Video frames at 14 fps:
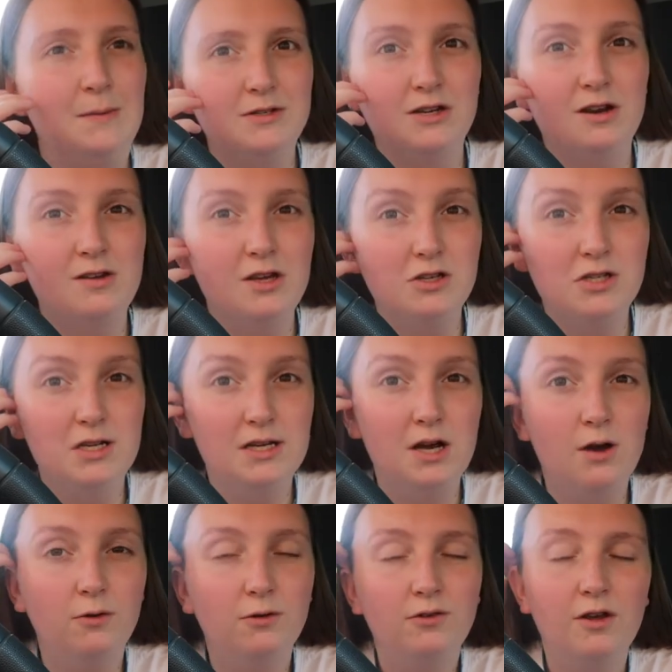which I don't usually
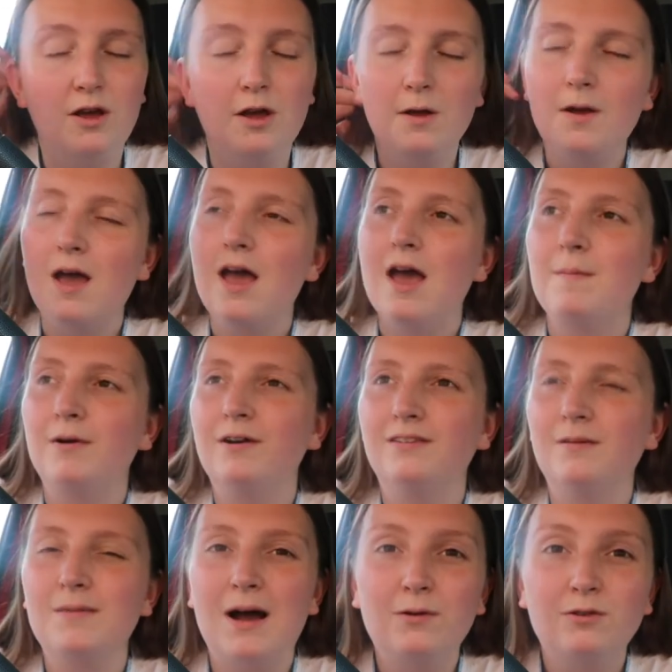go to because
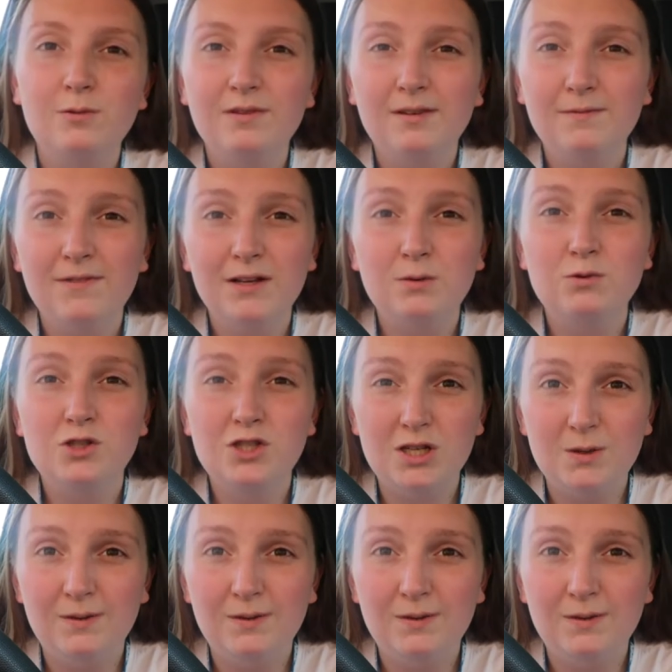I'm now doing something called G.